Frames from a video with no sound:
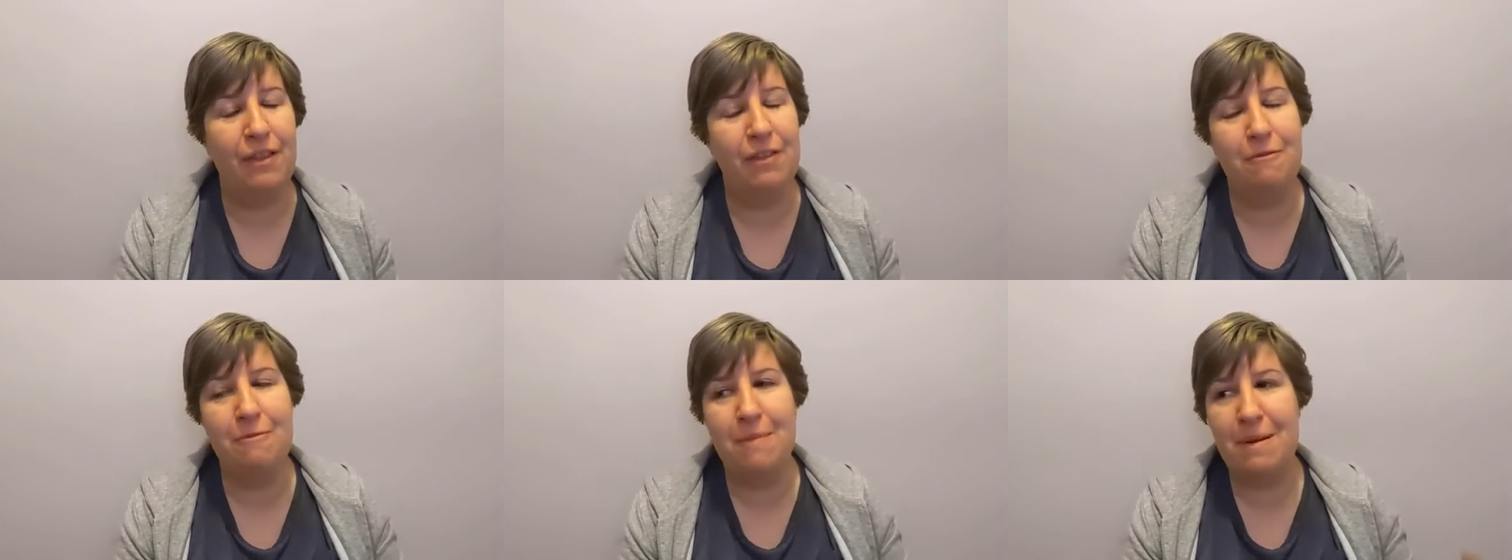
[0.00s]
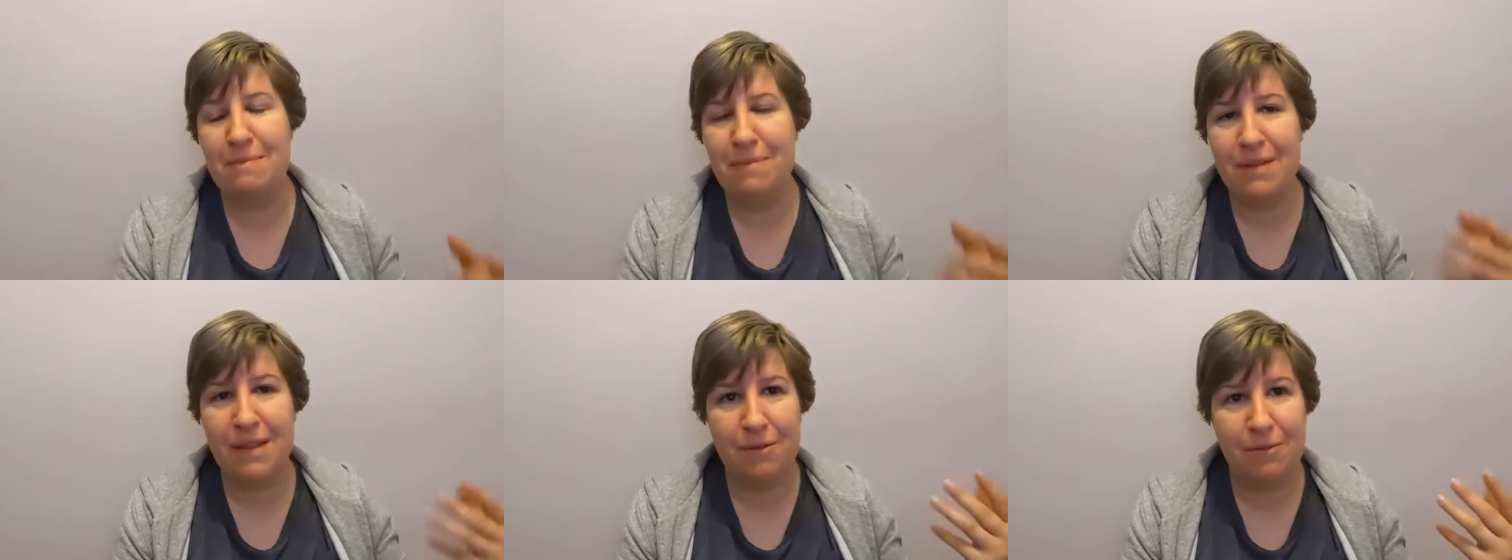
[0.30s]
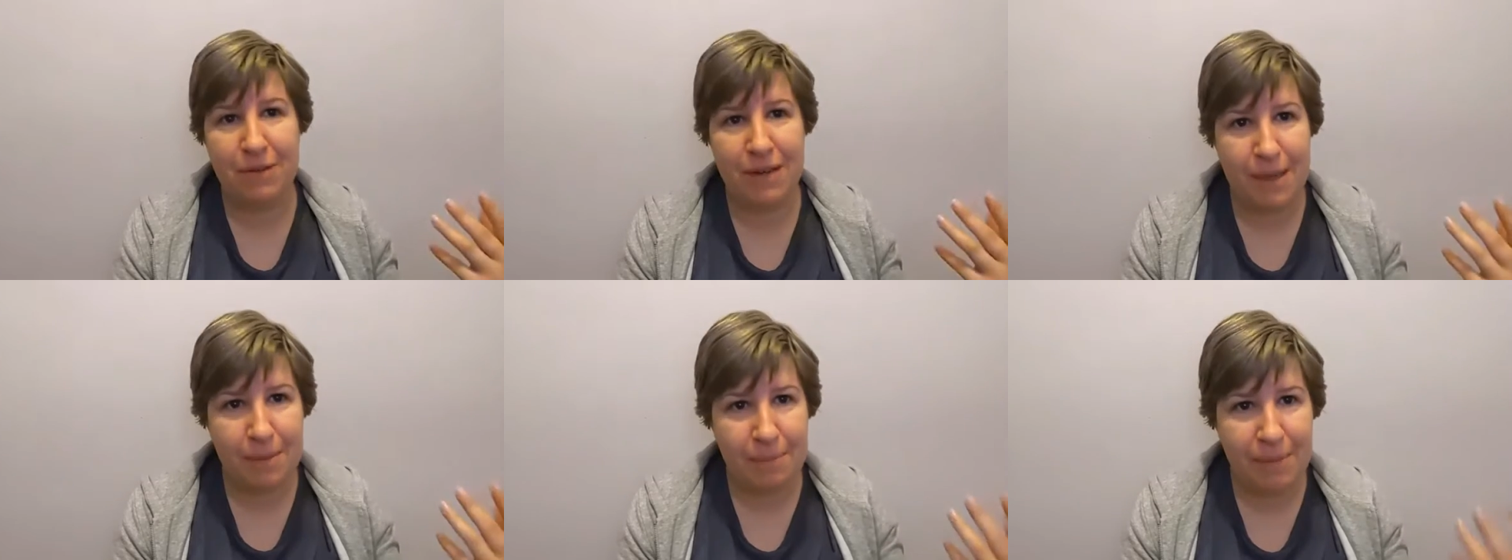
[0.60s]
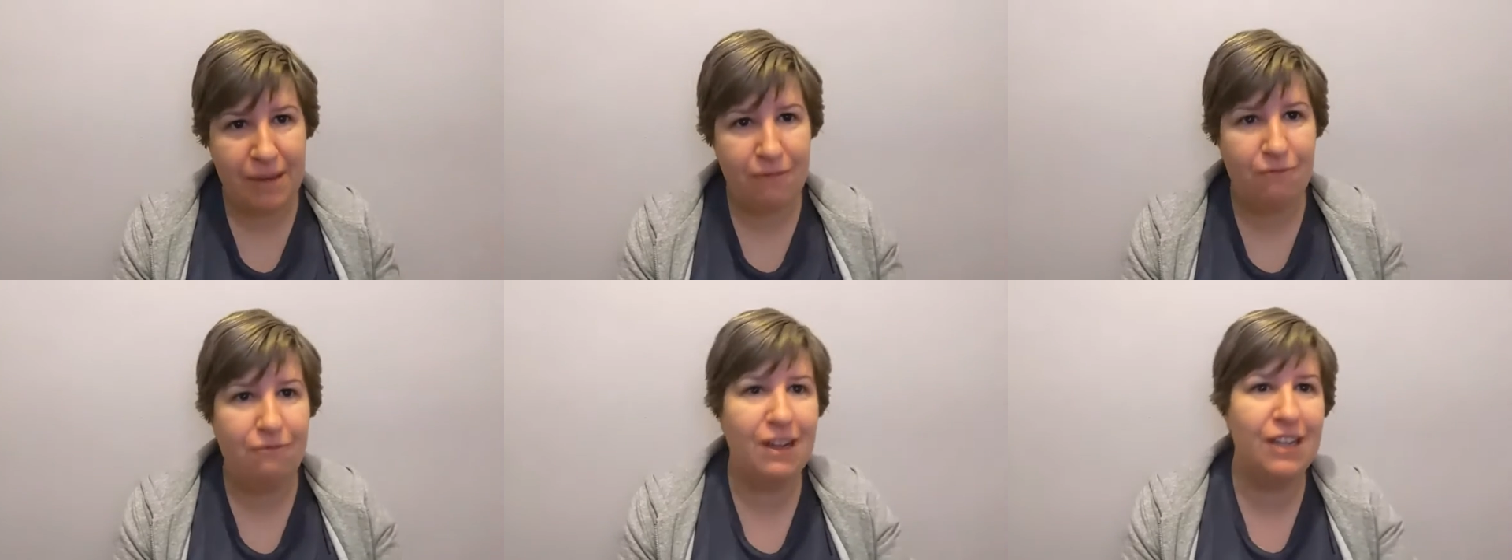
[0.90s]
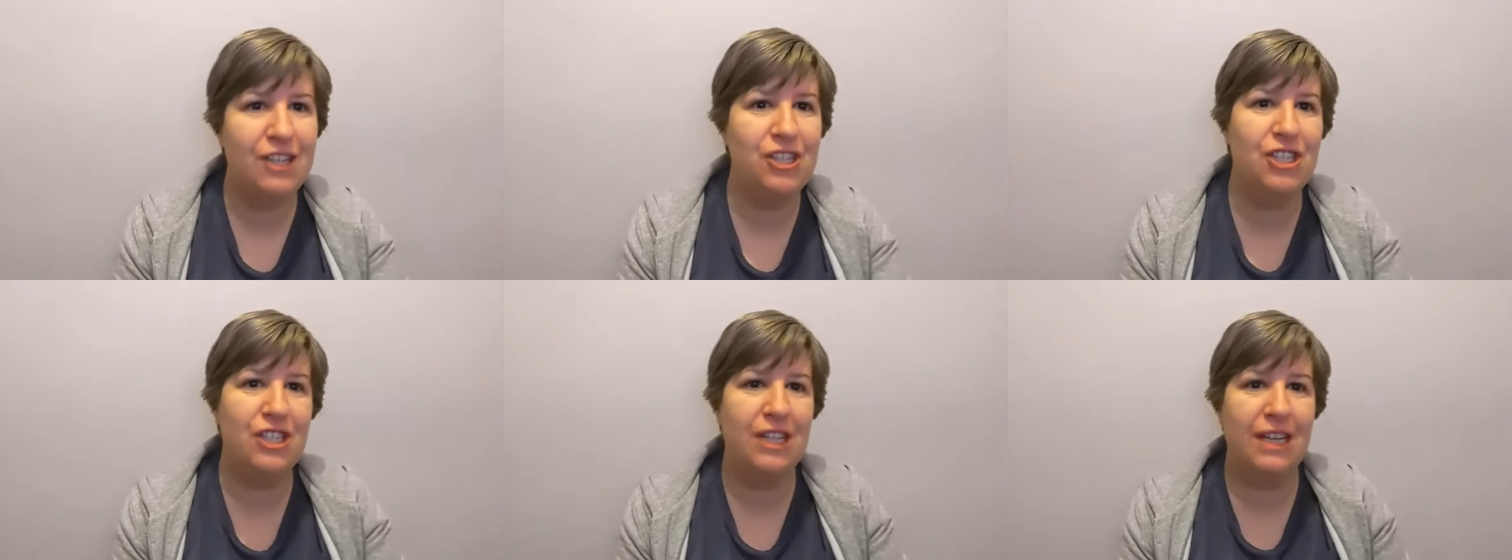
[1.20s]
Remember, they were in a big
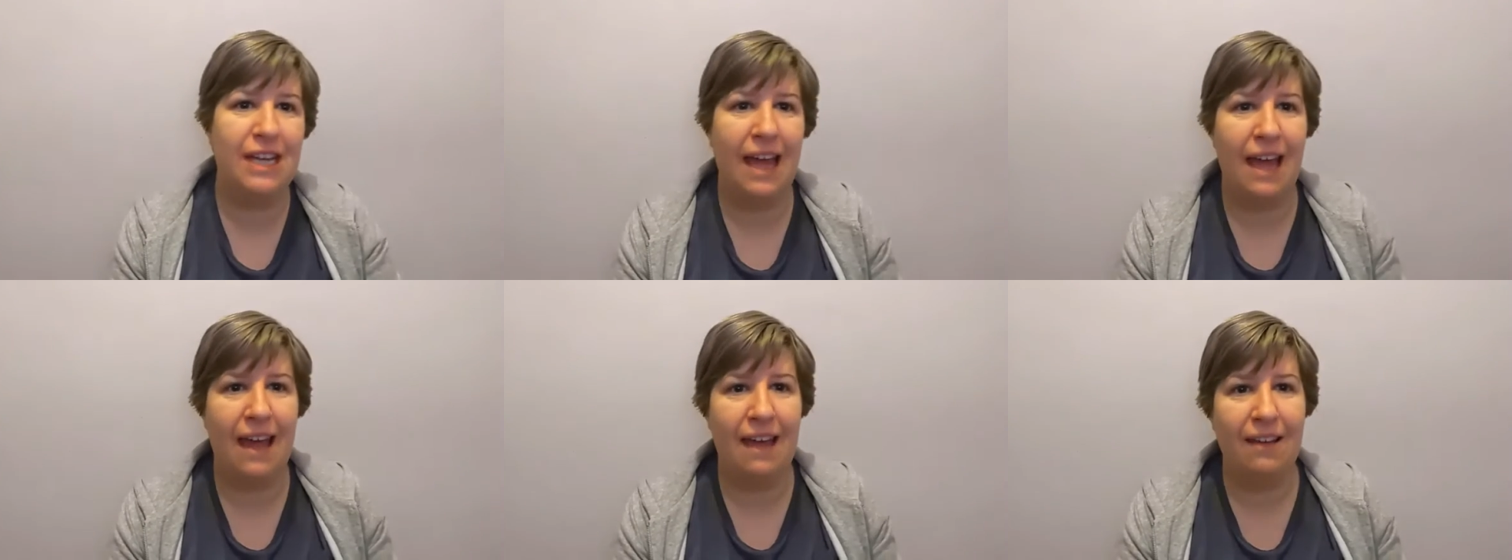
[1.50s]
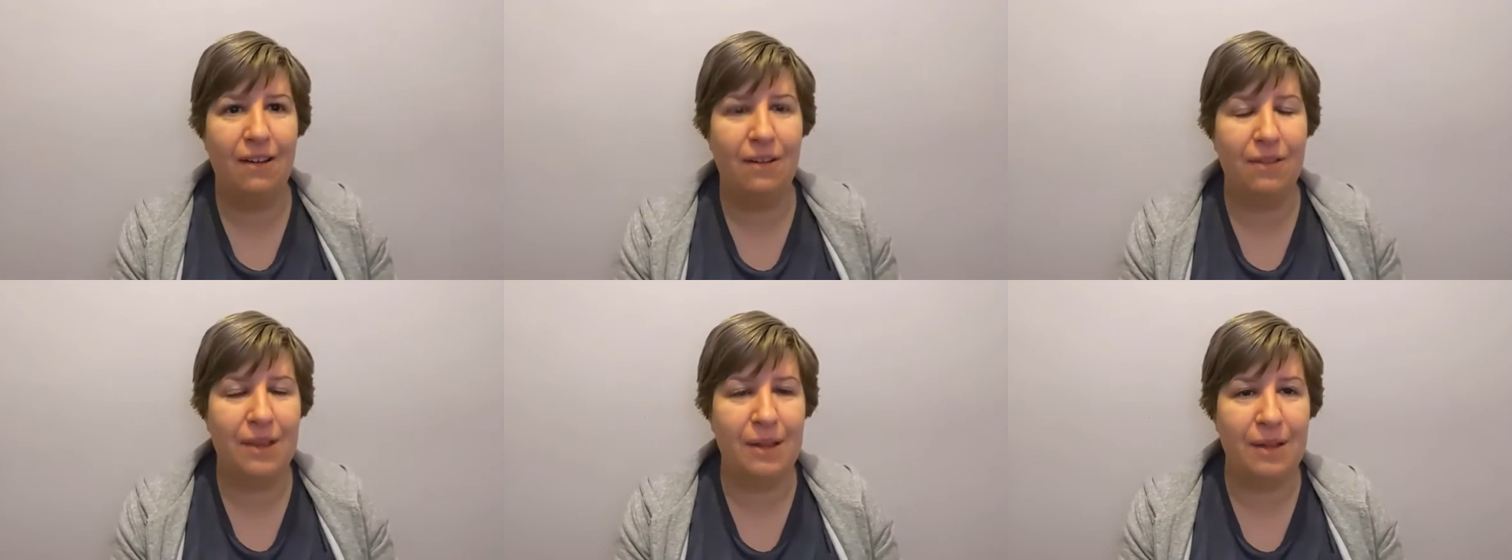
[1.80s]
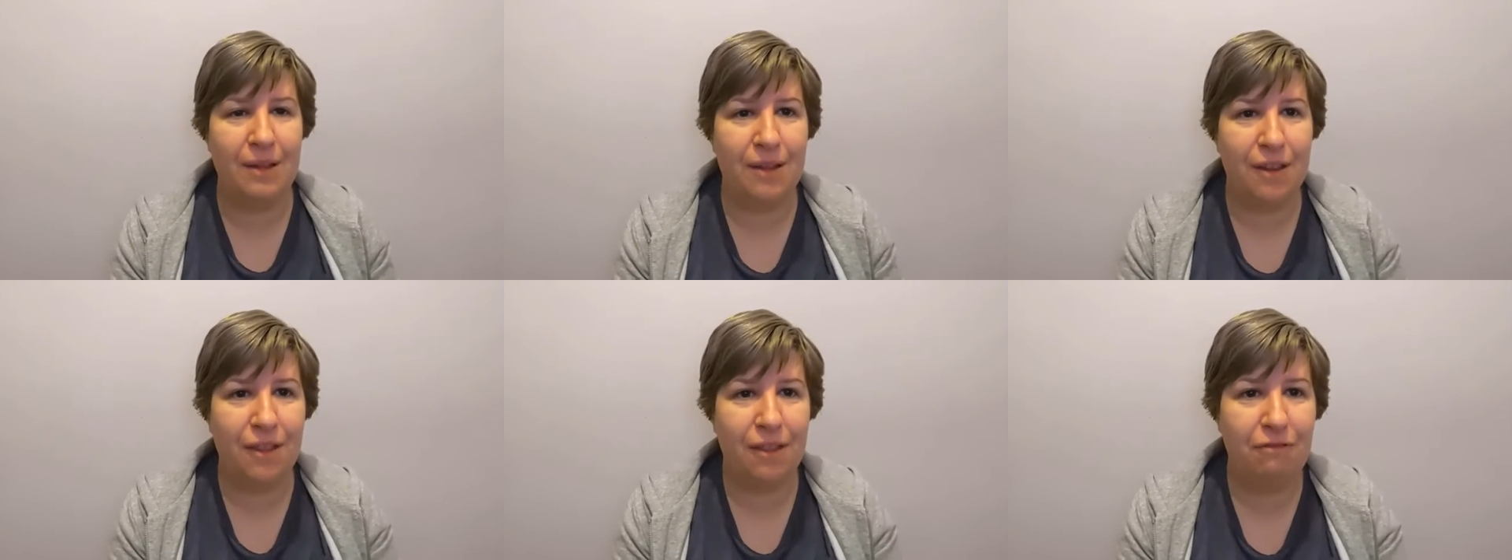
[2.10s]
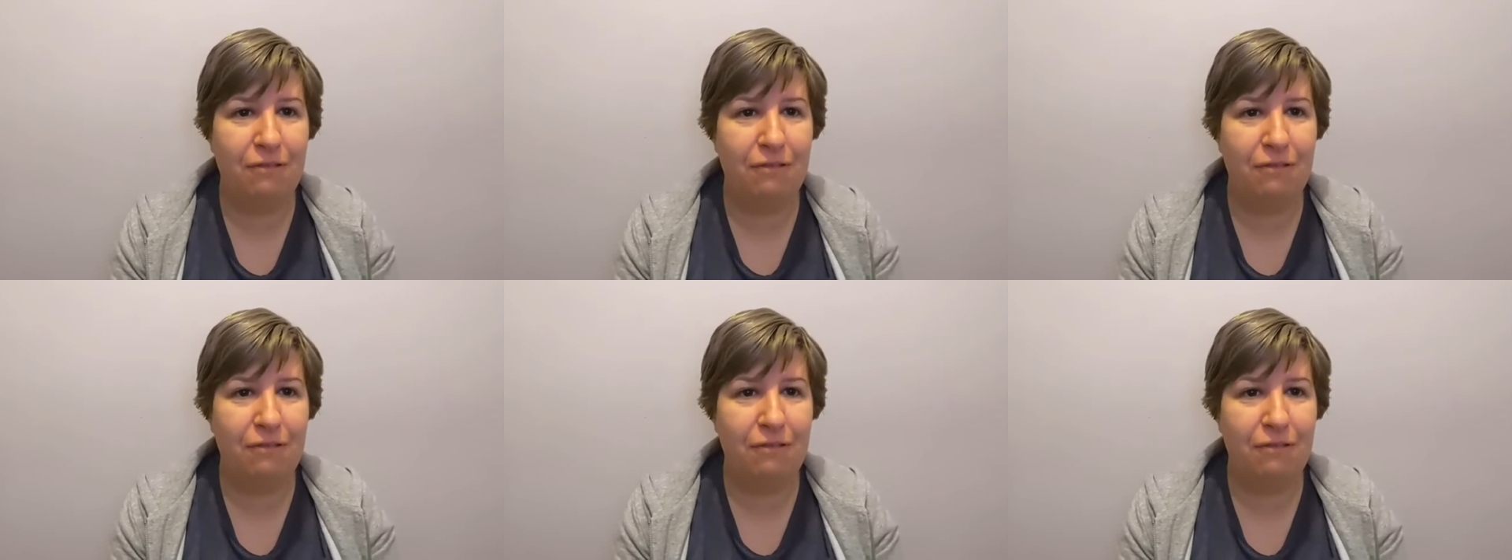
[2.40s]
rush to get the